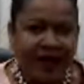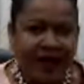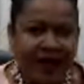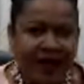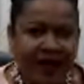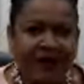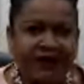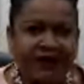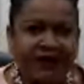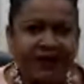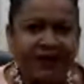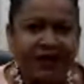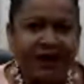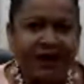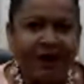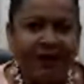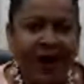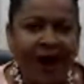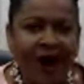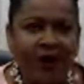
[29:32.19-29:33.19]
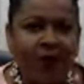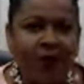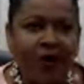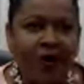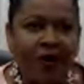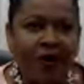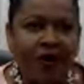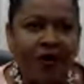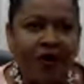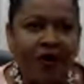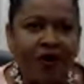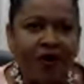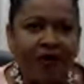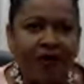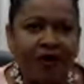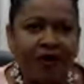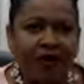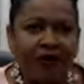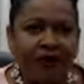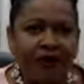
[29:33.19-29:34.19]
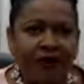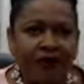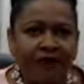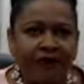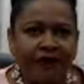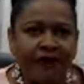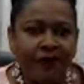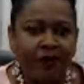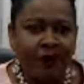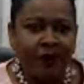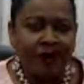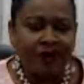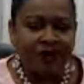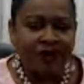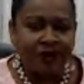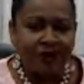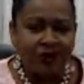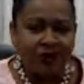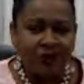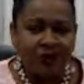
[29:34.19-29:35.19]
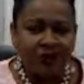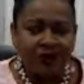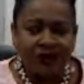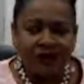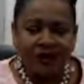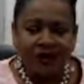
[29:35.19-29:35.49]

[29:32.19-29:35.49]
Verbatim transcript: I was in Nicaragua a, uh, a uh, few months ago,